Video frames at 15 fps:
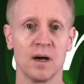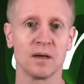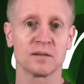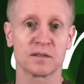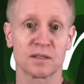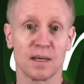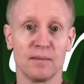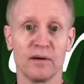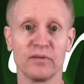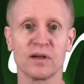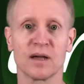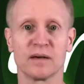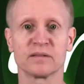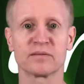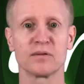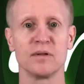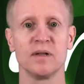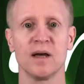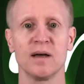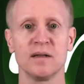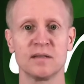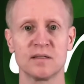Some of it comes from the
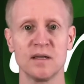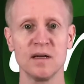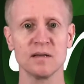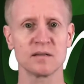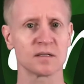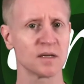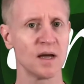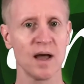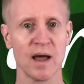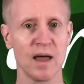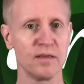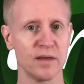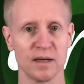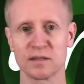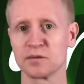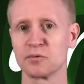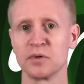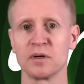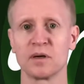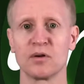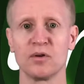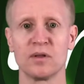United States, and that's a
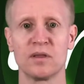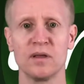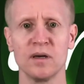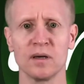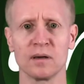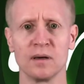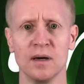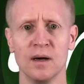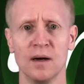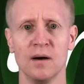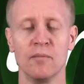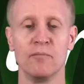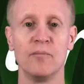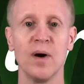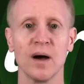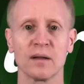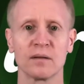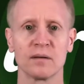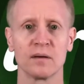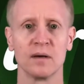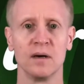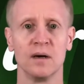really good thing. But
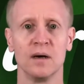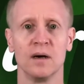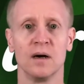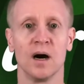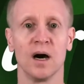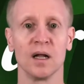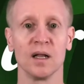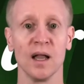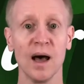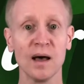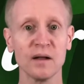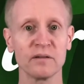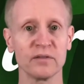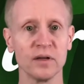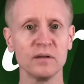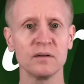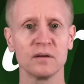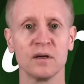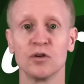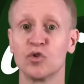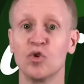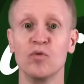a lot of it,
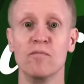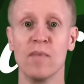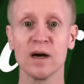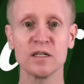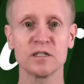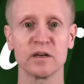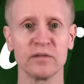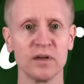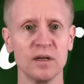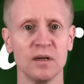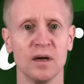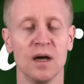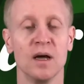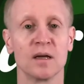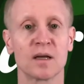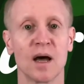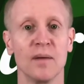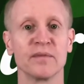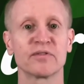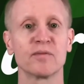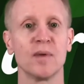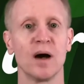too much of it,
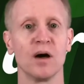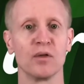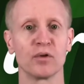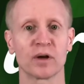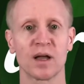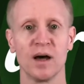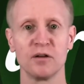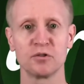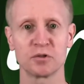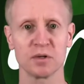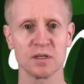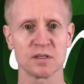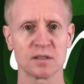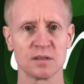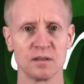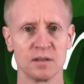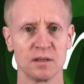comes from other countries.